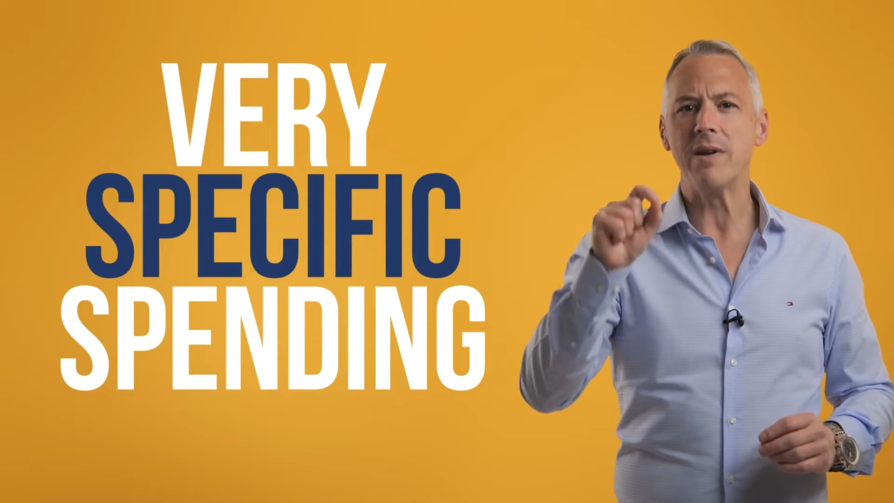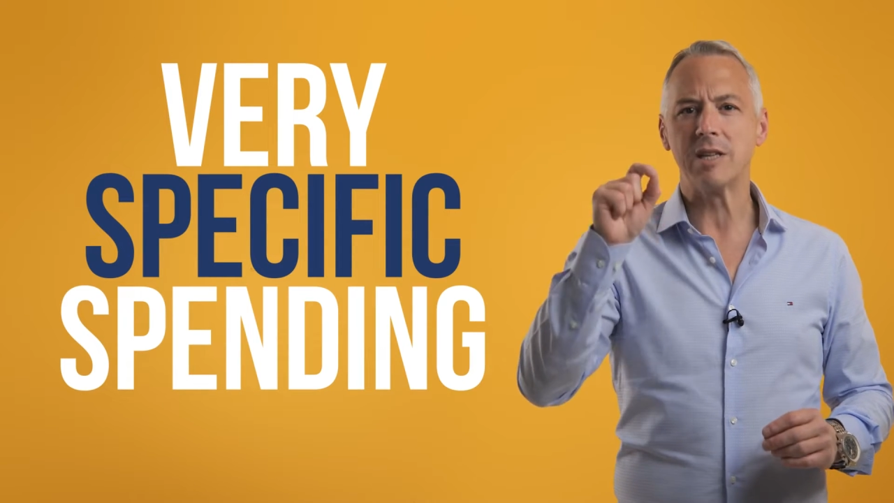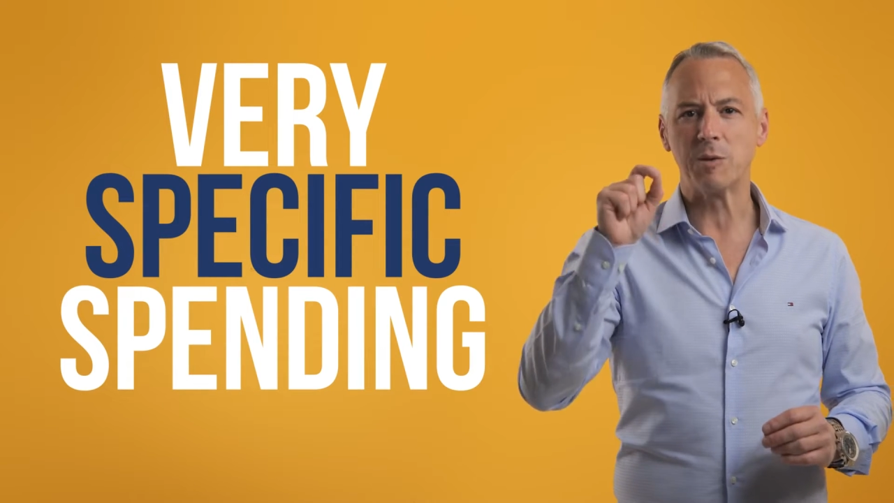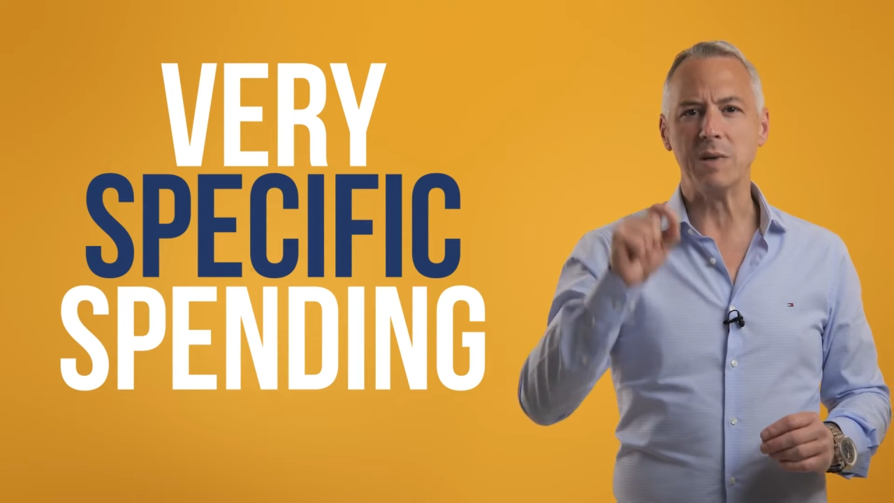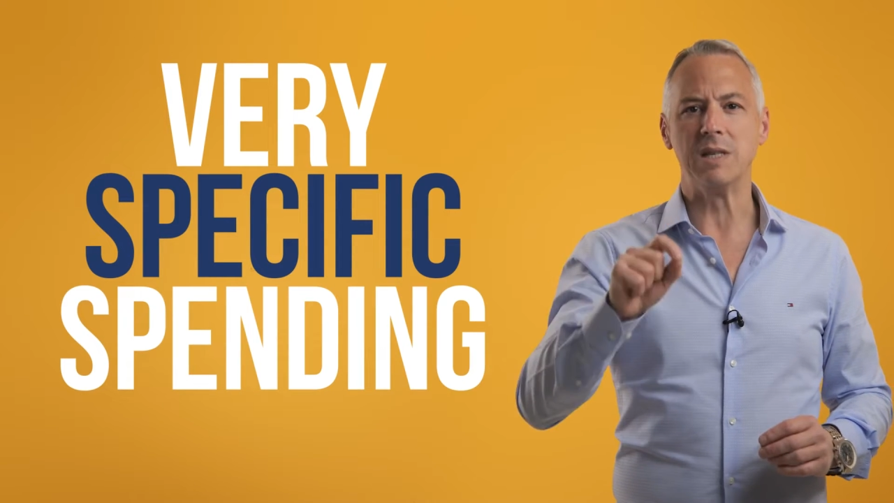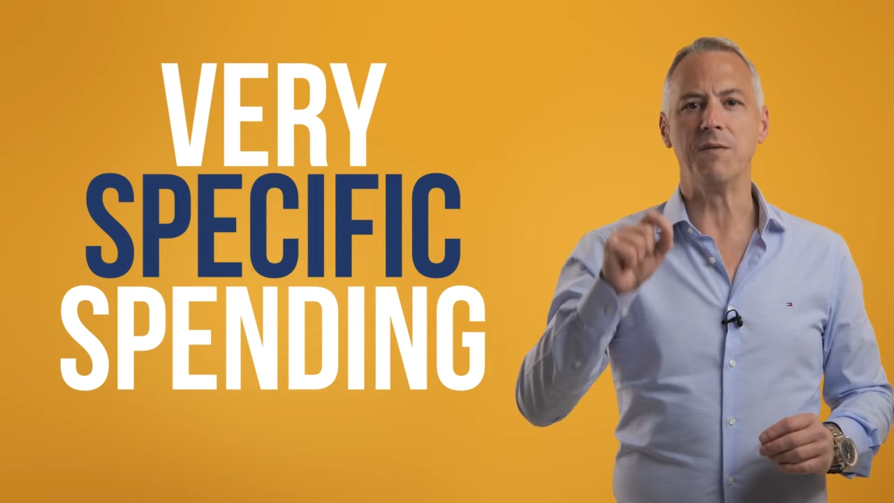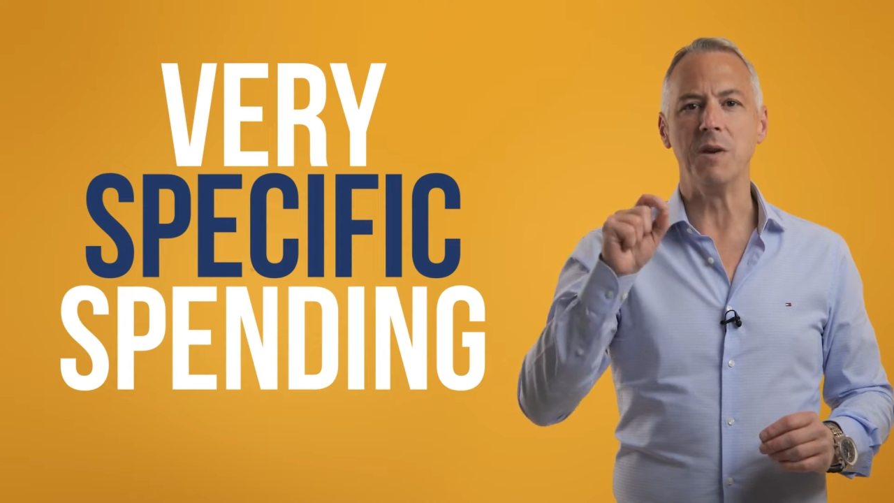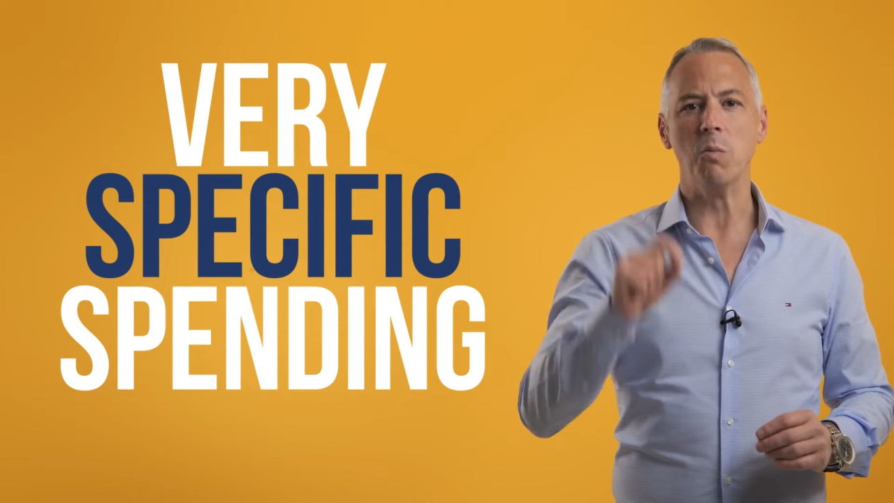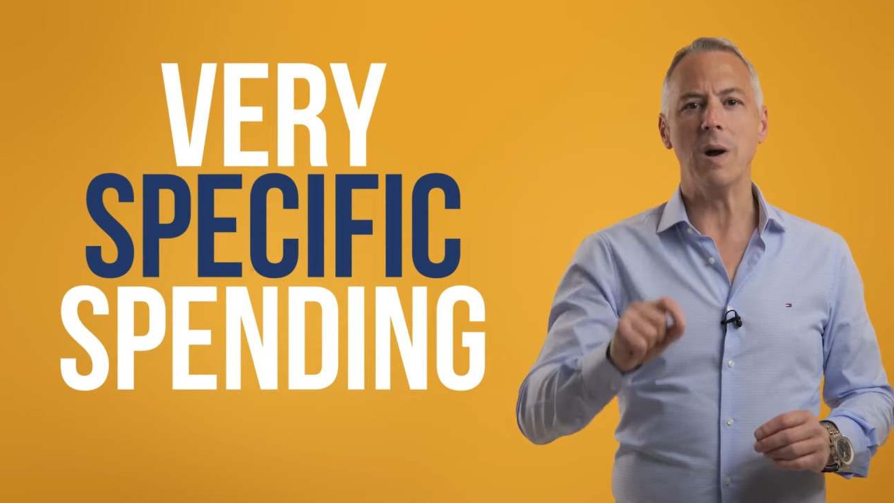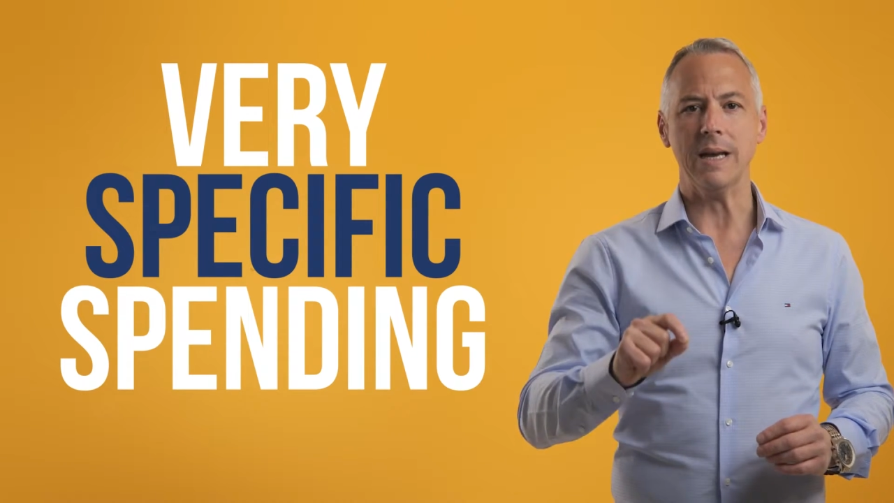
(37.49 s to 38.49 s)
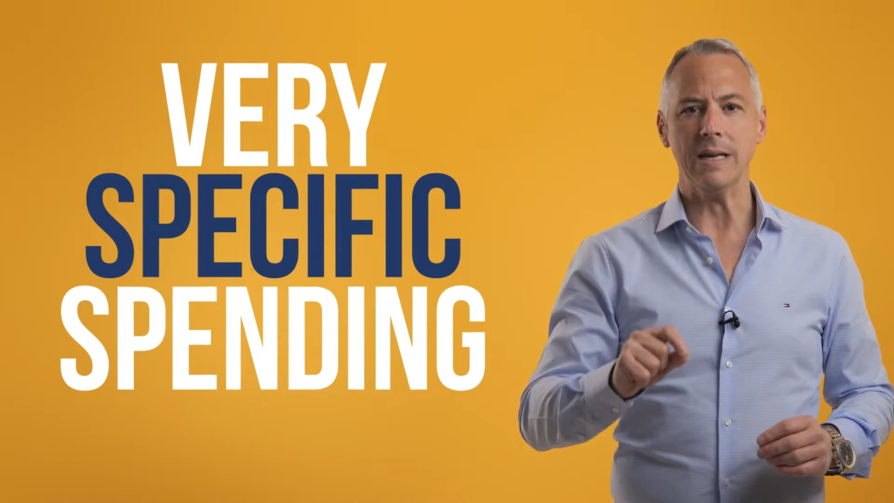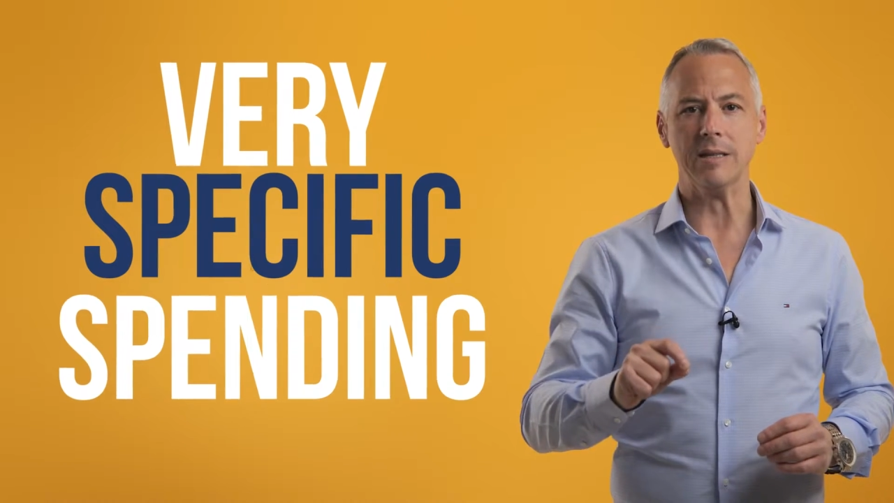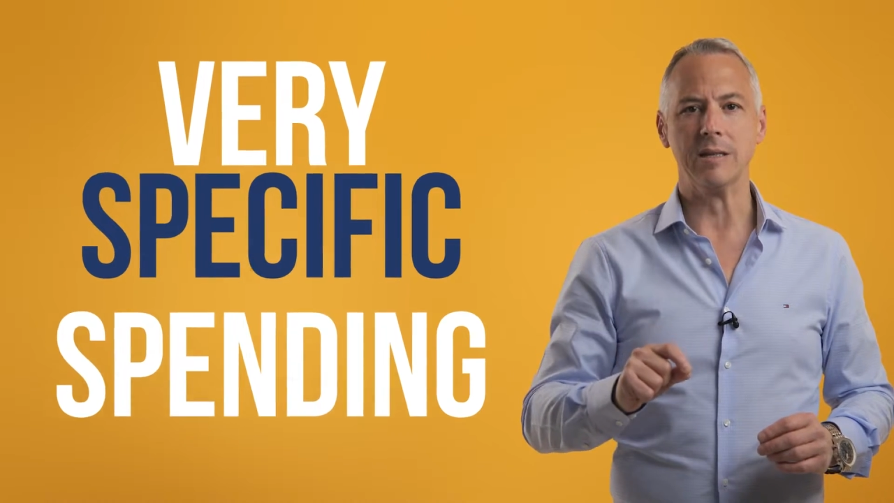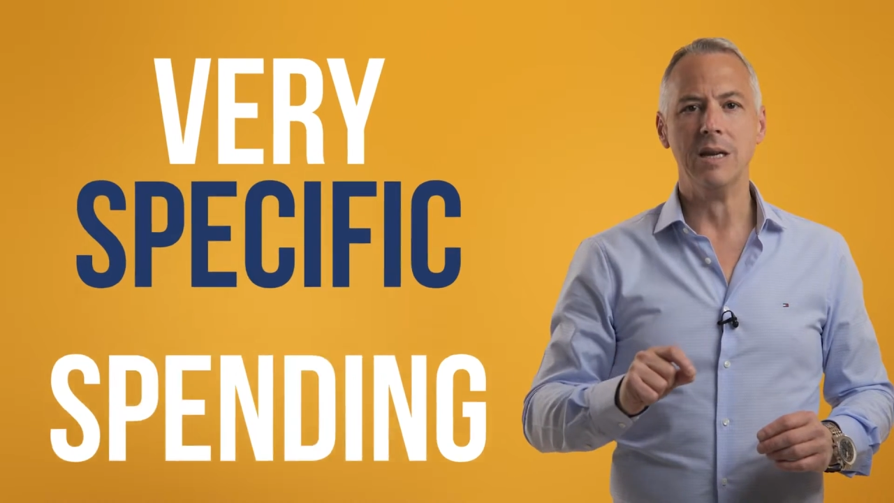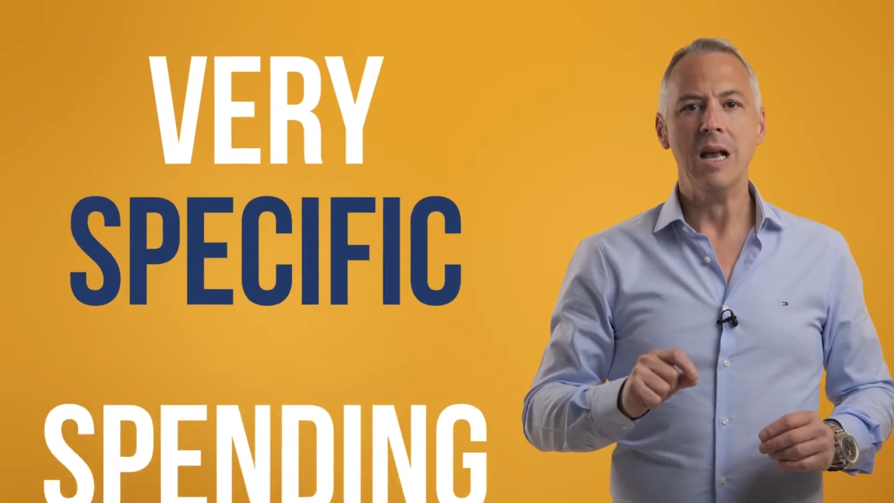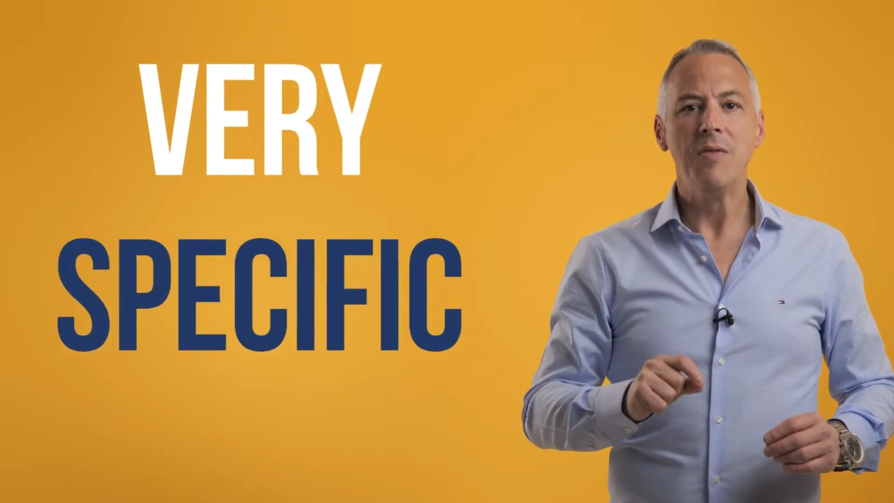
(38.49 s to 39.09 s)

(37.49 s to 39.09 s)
specific ways.